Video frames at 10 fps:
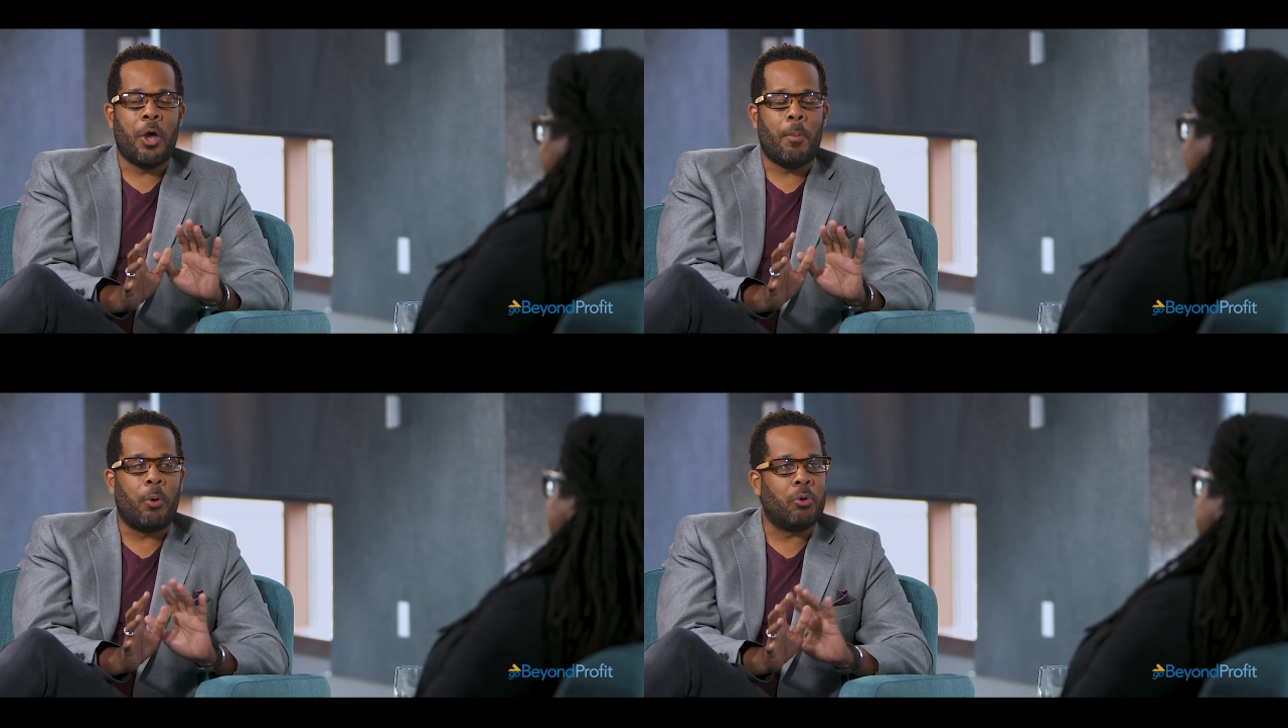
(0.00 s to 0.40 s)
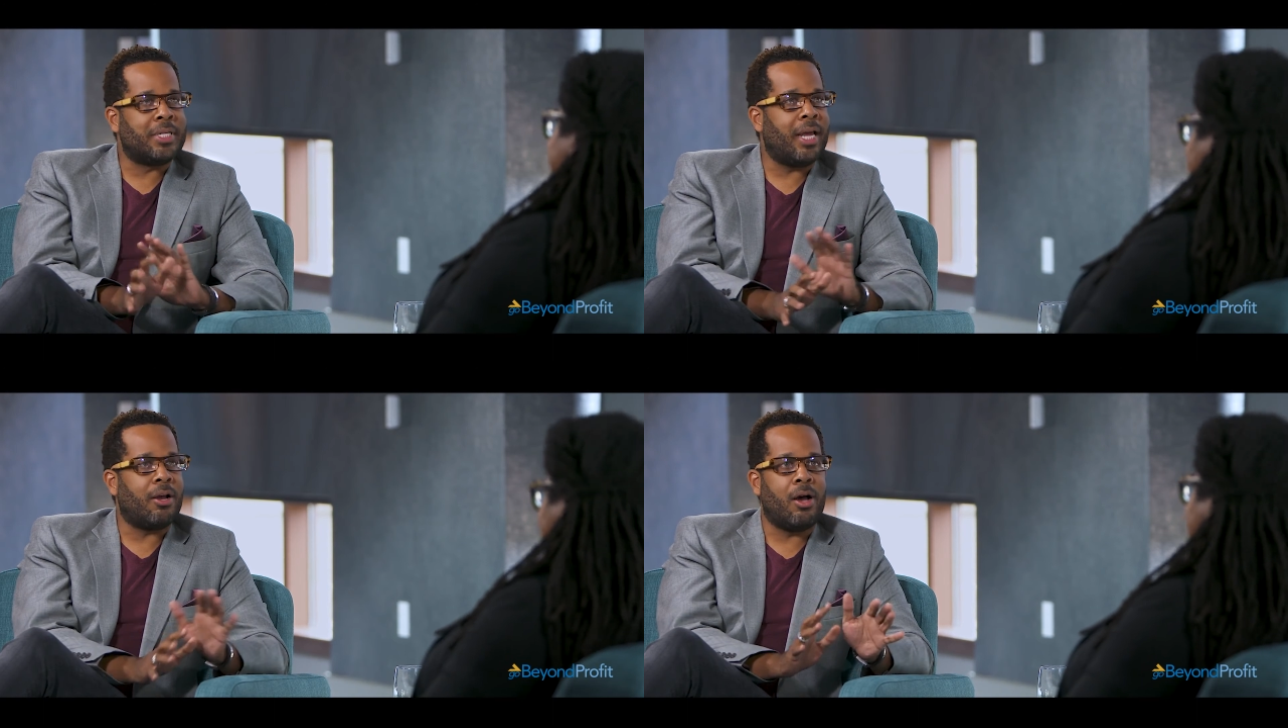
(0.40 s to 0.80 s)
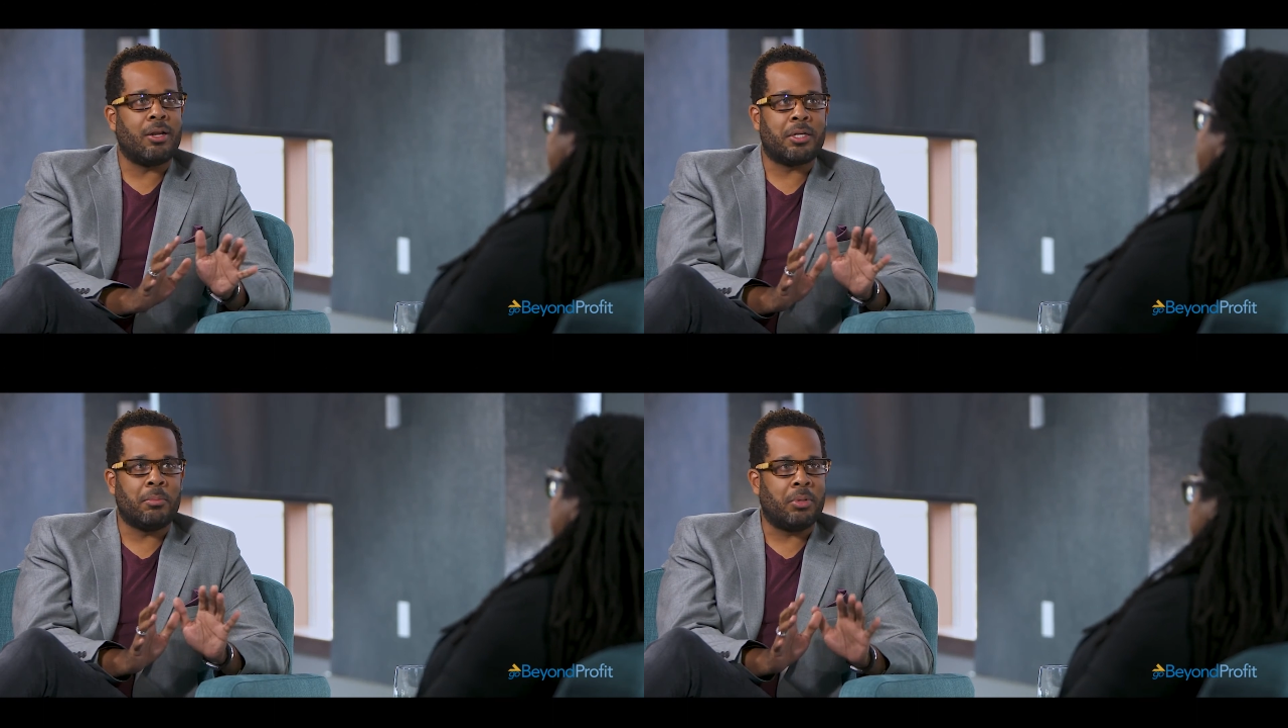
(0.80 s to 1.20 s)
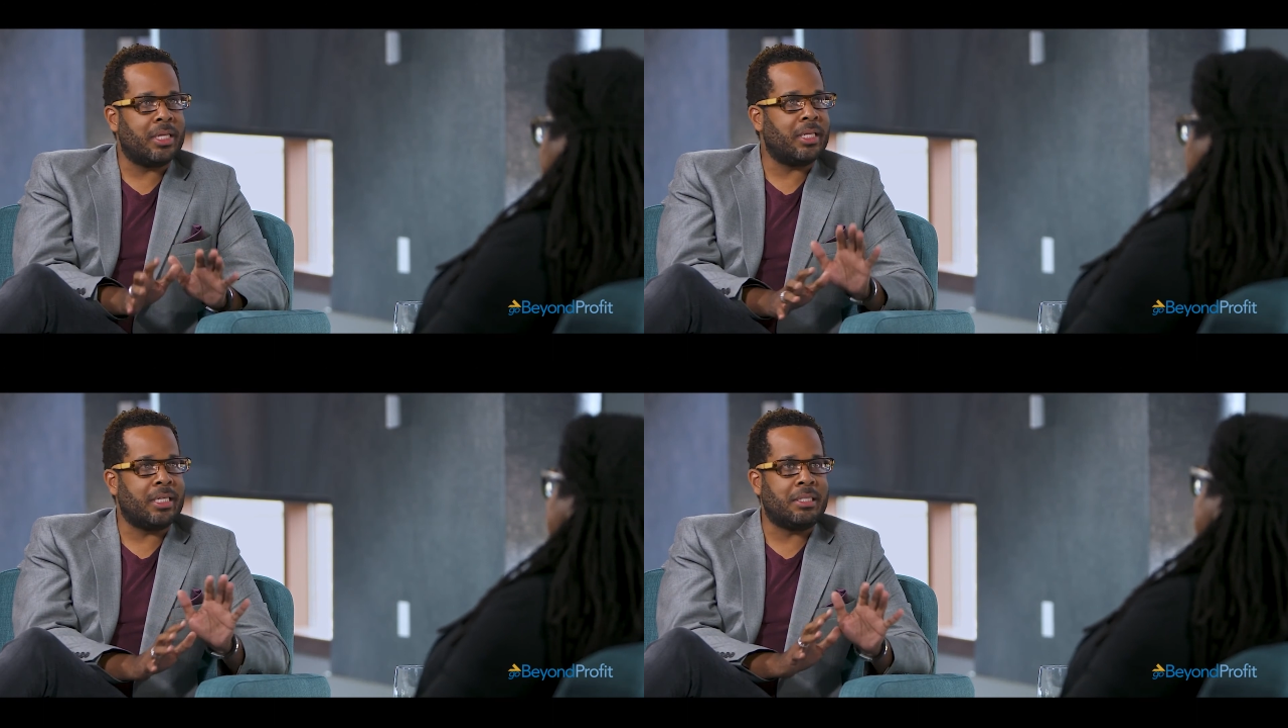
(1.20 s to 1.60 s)
but will take on
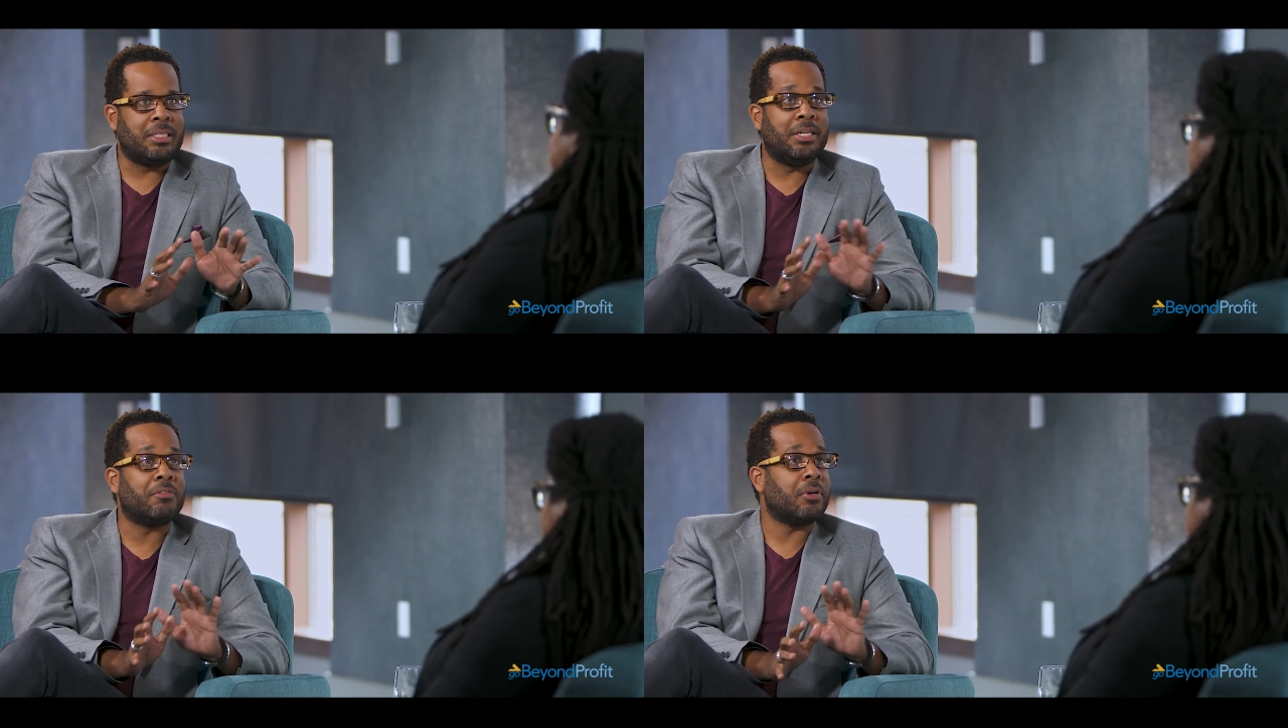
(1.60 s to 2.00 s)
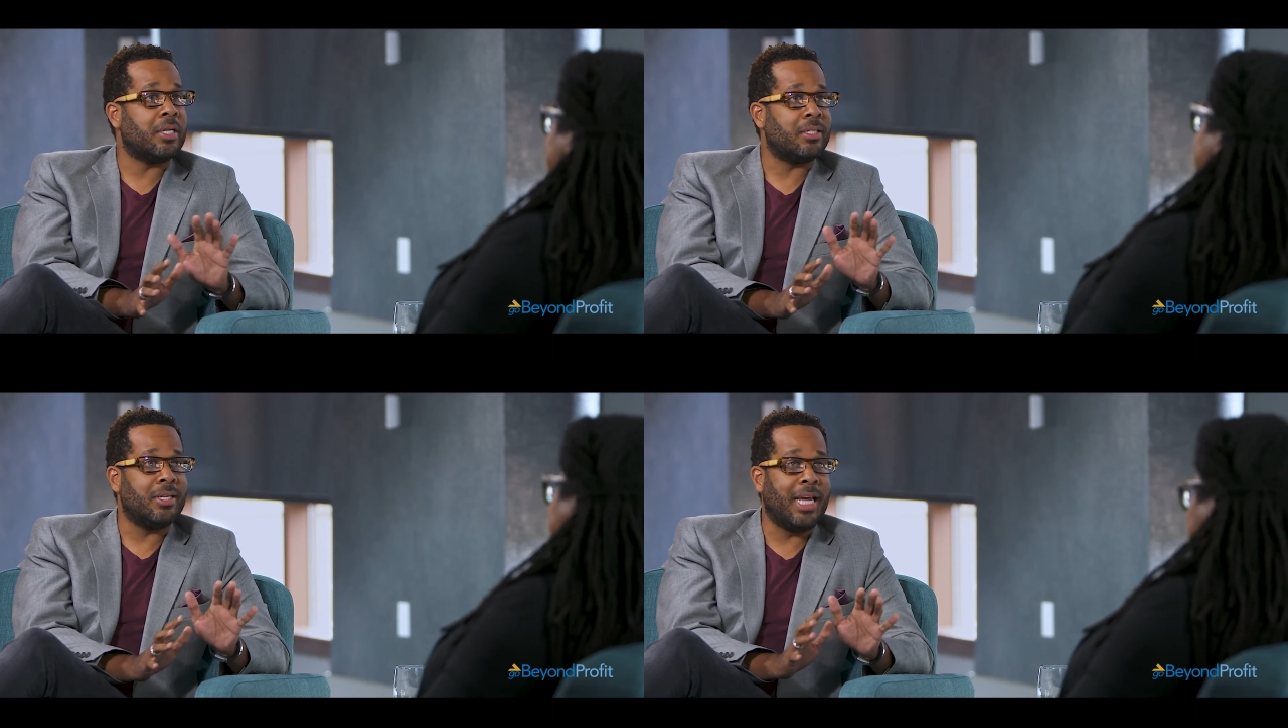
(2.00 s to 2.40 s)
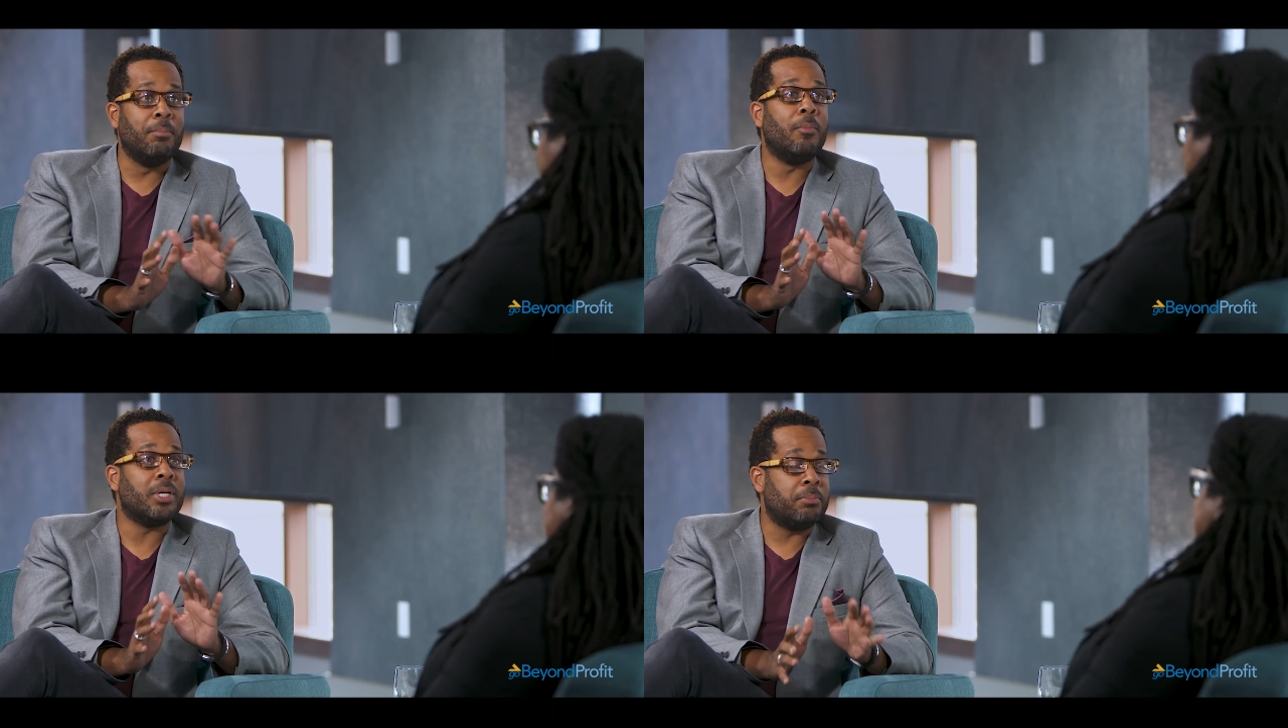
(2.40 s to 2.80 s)
completely different and much